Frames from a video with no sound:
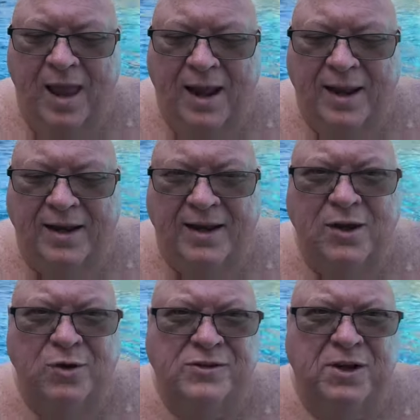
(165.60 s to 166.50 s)
And it
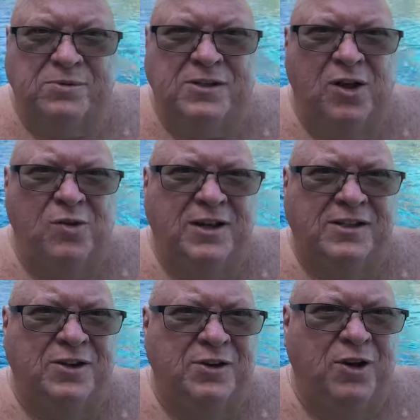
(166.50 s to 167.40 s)
goes up slowly,
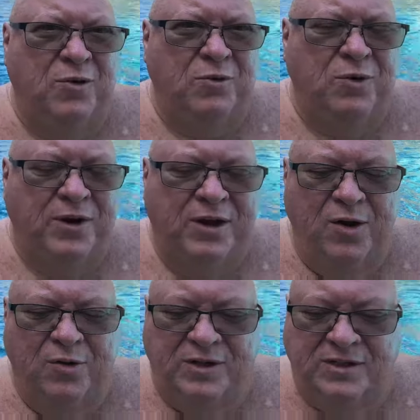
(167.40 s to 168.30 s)
so you don't really
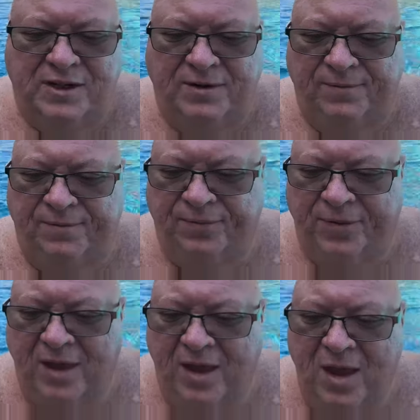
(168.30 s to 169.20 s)
notice it.
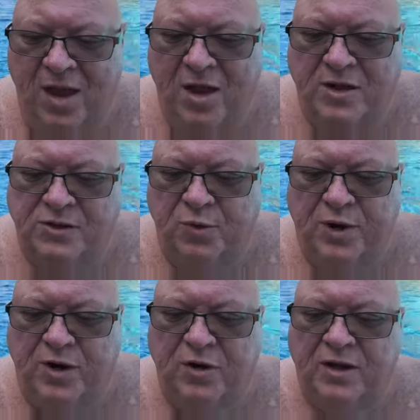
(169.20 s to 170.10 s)
So
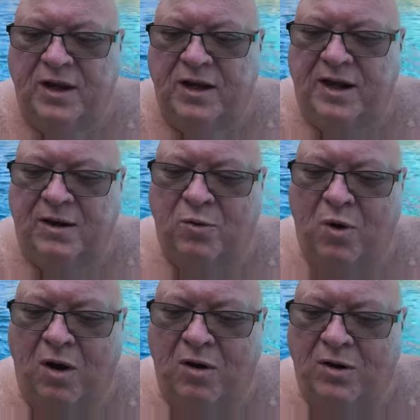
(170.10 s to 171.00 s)
we couldn't get any
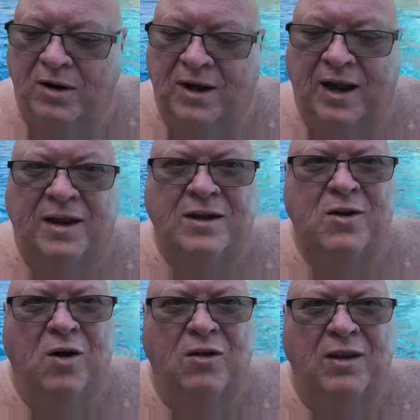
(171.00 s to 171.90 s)
water and had to
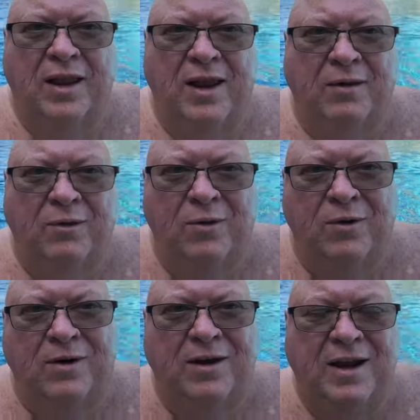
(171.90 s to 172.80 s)
call a
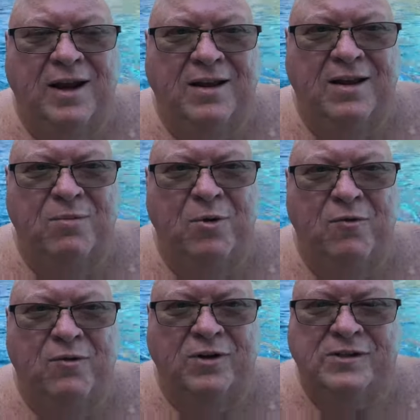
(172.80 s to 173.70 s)
landlord, and they'd come
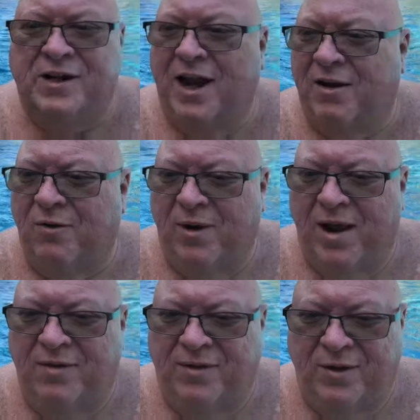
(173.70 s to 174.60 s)
over and jack
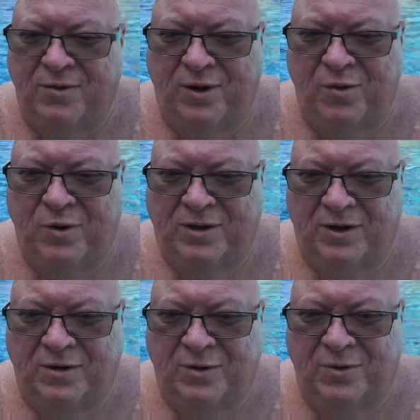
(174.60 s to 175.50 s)
around. They don't know what
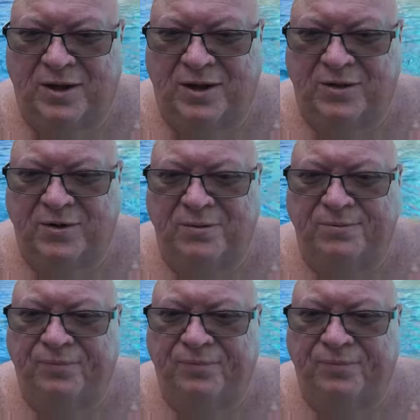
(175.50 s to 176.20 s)
they're doing either.